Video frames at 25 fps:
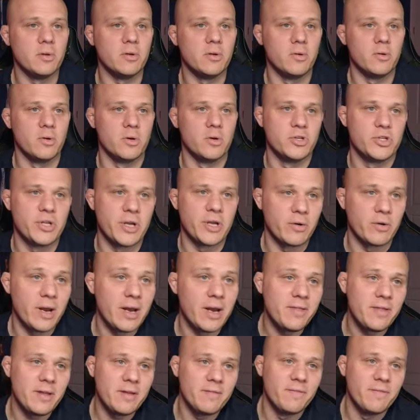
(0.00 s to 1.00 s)
or in general,
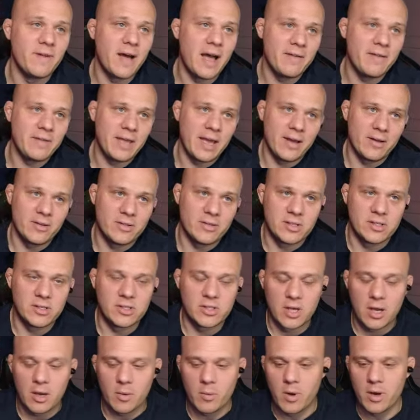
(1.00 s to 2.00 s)
anything 5 gallons in
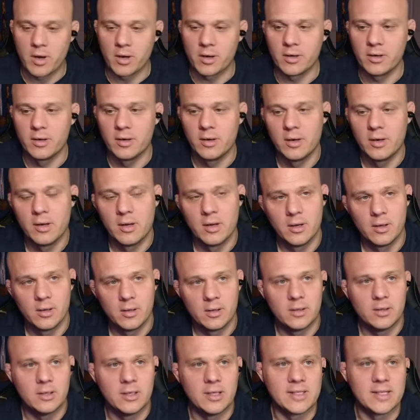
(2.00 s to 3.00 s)
salt water
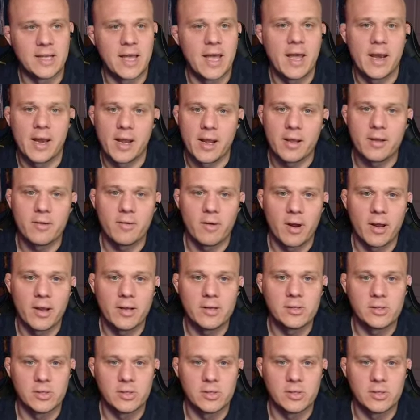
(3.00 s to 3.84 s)
is a headache, right?